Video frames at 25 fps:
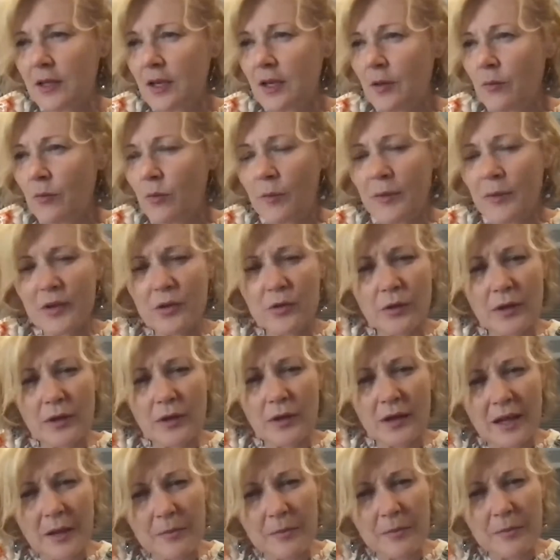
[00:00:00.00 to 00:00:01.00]
what we call
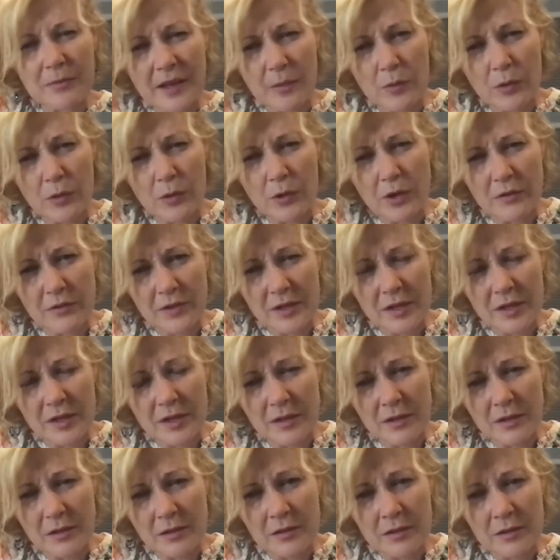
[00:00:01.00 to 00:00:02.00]
club date work over
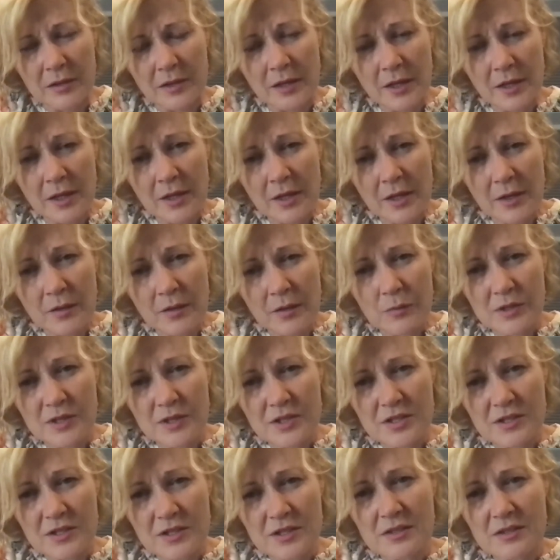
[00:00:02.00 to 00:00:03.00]
here,
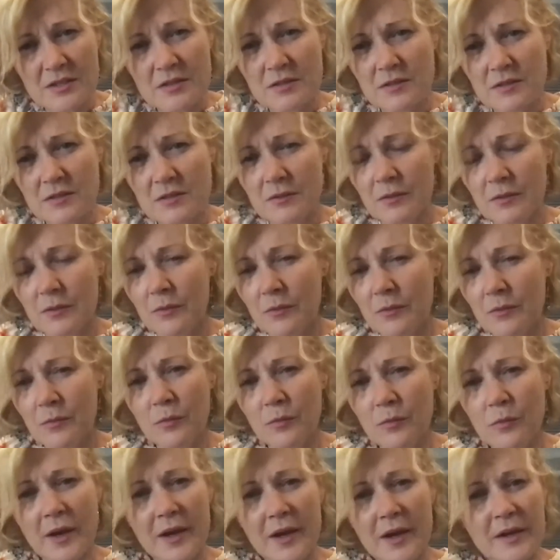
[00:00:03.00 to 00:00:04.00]
which is
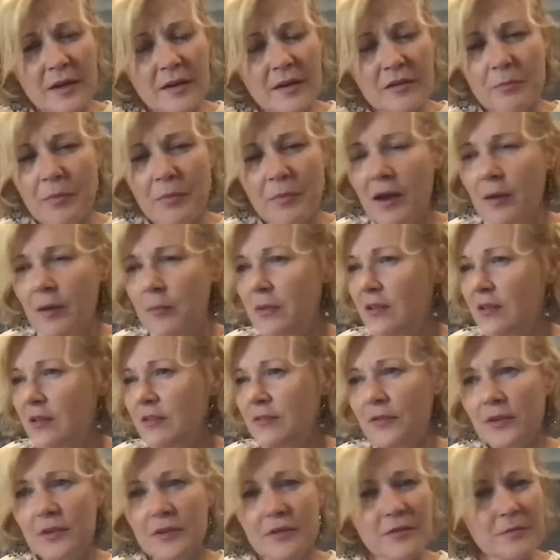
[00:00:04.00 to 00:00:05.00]
weddings, bar
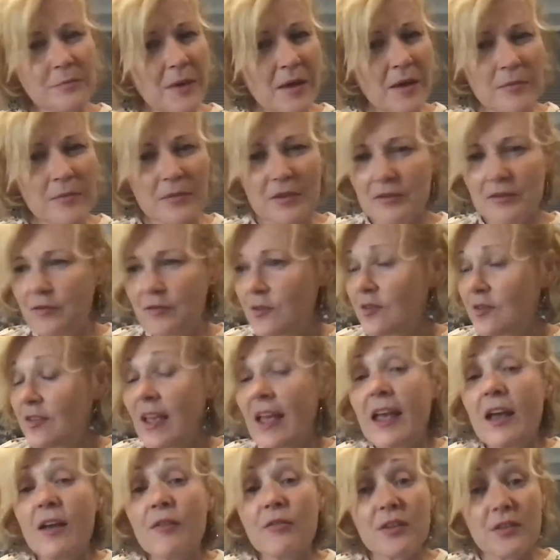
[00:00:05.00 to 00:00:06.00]
mitzvahs, bat mitzvahs,
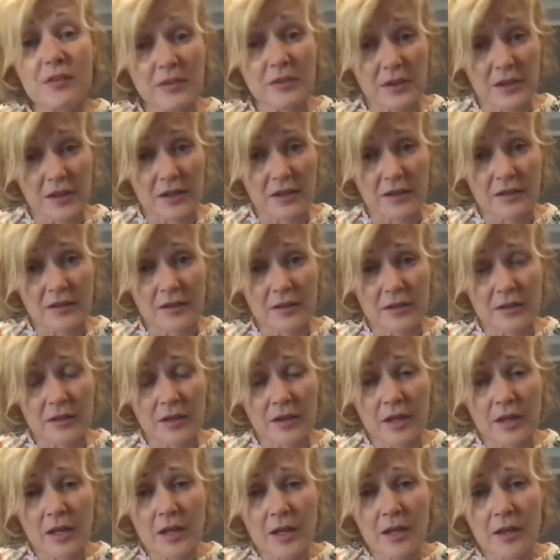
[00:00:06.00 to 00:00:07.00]
everything.
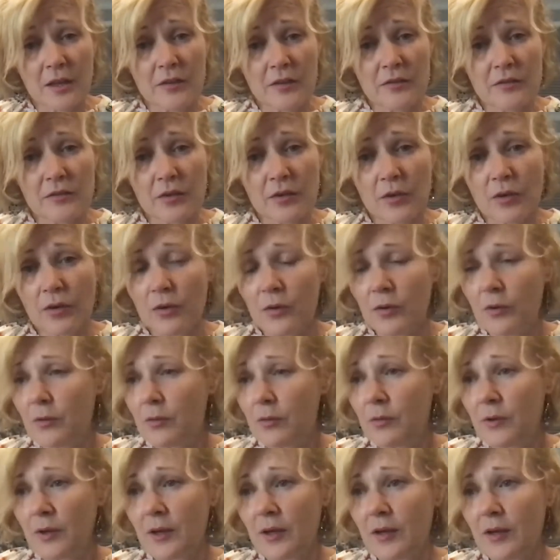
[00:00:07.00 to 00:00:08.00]

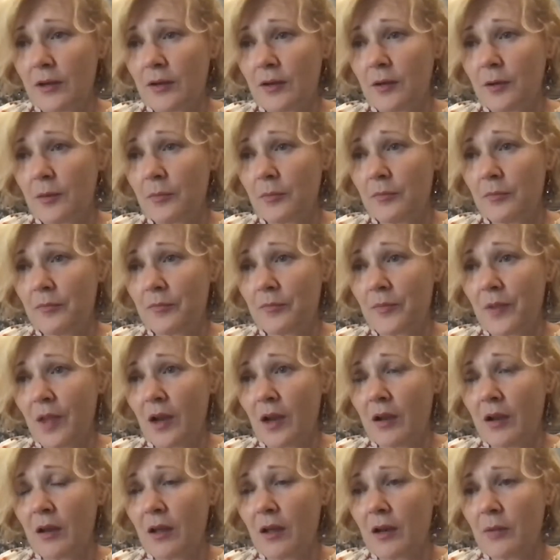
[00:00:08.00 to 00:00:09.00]
So a
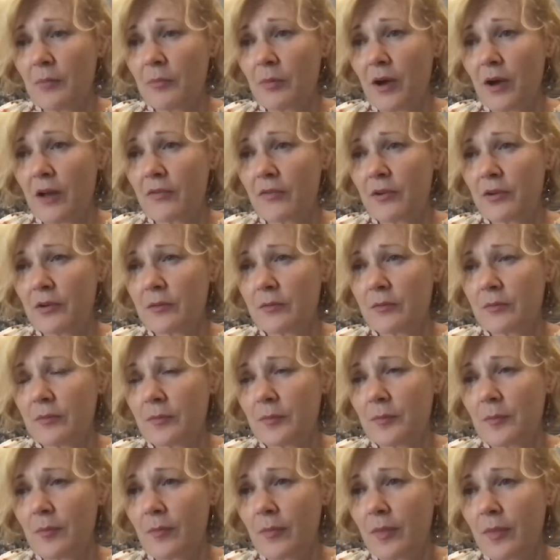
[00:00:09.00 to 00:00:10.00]
lot of private
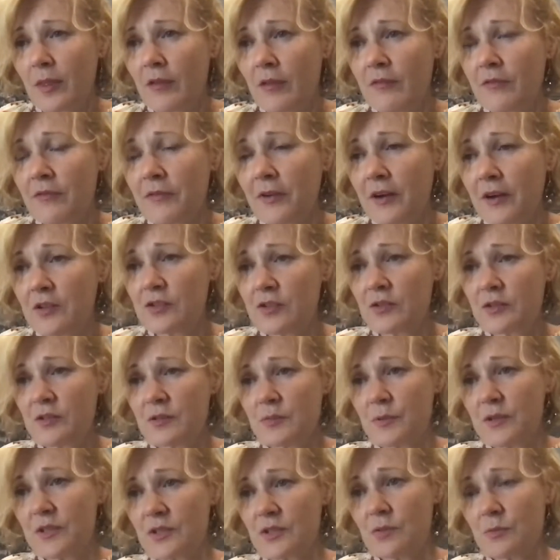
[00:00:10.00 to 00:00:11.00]
functions,
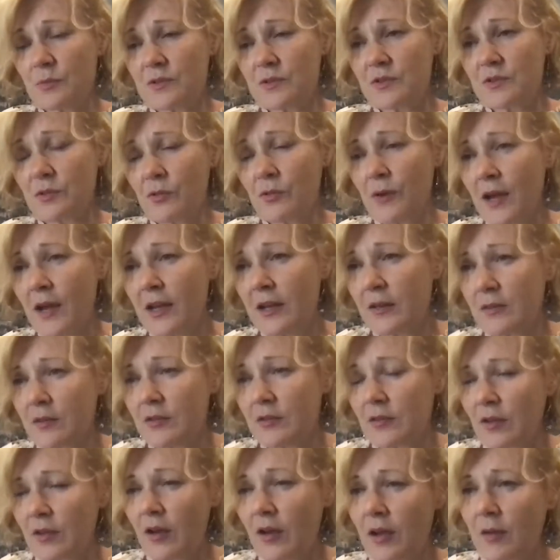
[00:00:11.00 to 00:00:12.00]
which was great at the
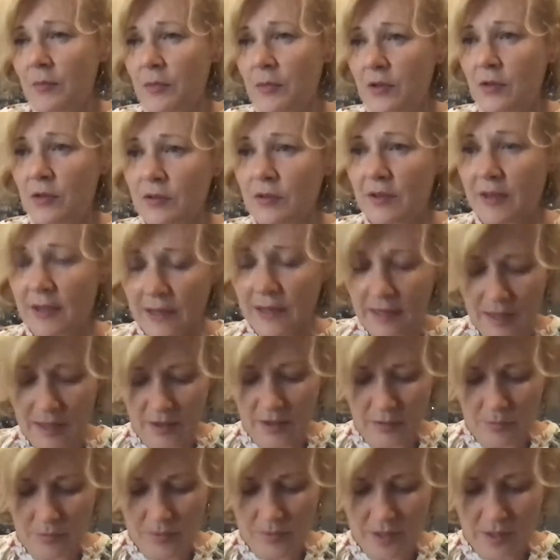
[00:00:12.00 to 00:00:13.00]
time because that
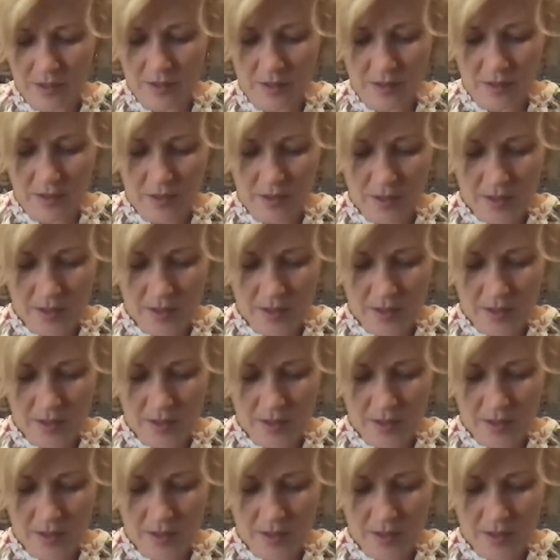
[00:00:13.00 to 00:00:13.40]
allowed me